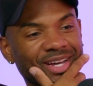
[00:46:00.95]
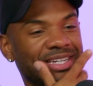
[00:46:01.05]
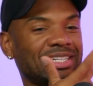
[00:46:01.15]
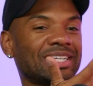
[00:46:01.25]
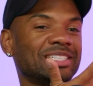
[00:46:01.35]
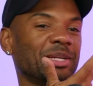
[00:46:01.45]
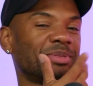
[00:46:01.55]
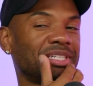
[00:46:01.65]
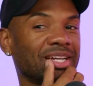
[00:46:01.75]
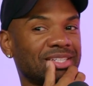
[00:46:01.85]
Cause I sleep
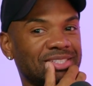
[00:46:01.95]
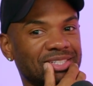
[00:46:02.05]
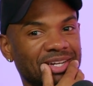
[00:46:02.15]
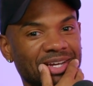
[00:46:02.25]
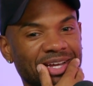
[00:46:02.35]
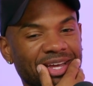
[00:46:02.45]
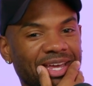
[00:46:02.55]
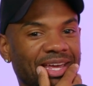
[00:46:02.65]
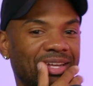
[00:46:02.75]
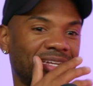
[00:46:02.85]
6.
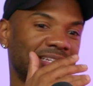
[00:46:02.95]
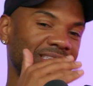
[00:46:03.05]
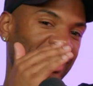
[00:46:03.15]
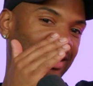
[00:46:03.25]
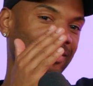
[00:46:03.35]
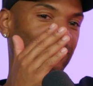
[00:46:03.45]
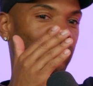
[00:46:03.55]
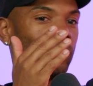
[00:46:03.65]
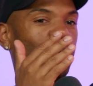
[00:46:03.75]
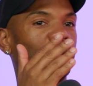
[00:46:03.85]
And it's like,
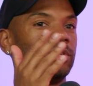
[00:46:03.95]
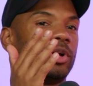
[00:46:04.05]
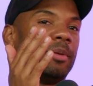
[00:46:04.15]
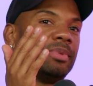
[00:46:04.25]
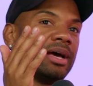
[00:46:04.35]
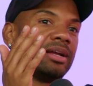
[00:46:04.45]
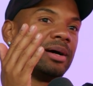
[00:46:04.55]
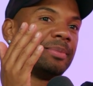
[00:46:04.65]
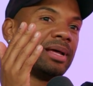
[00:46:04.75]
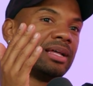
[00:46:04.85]
well, you know, I'm
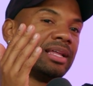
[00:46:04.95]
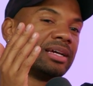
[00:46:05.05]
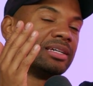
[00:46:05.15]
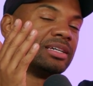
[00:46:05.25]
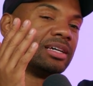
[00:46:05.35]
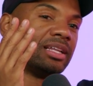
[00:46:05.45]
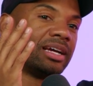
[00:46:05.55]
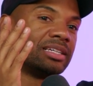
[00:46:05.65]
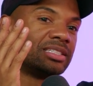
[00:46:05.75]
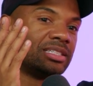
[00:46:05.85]
not like
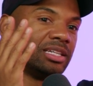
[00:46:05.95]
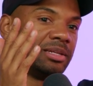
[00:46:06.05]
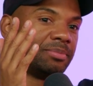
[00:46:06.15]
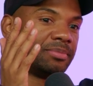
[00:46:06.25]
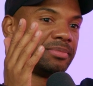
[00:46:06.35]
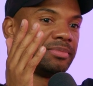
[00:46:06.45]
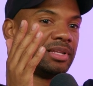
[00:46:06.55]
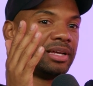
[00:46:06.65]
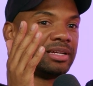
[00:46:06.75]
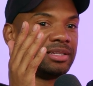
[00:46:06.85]
a sleep
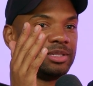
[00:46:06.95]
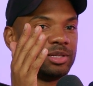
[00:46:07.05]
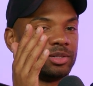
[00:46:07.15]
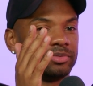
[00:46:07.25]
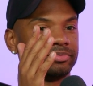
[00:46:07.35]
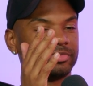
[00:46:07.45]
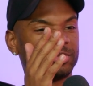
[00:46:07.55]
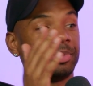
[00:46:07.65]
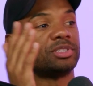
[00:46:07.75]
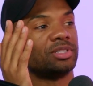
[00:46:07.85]

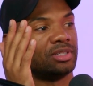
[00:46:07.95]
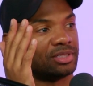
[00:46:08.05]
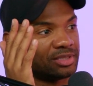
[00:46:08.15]
specialist.